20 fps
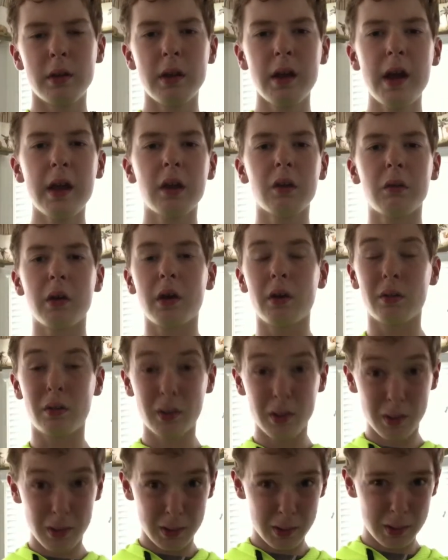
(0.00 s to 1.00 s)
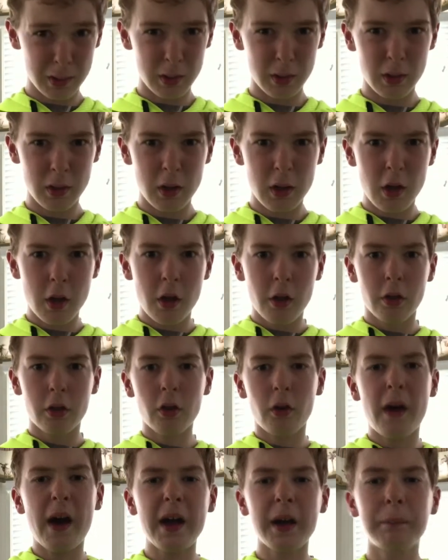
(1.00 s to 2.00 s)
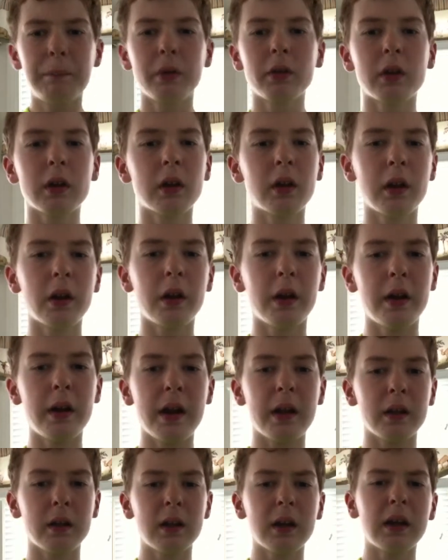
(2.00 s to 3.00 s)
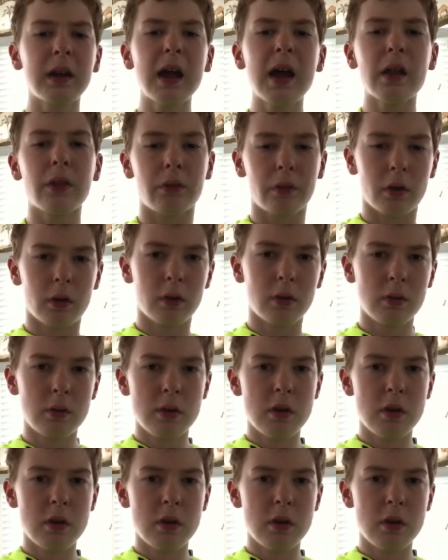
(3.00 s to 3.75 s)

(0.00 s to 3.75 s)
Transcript: Anyways, so how to put the clarinet together?